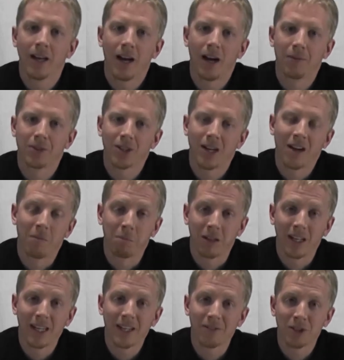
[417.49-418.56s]
It's going to have
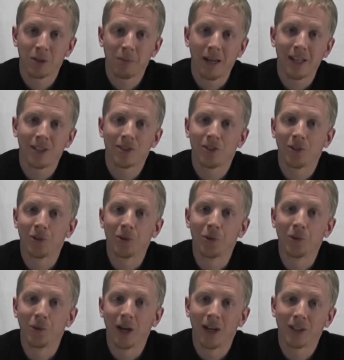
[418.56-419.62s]
plenty of space
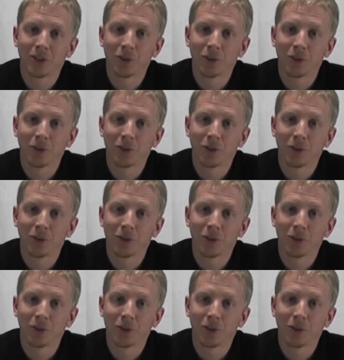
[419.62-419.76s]
to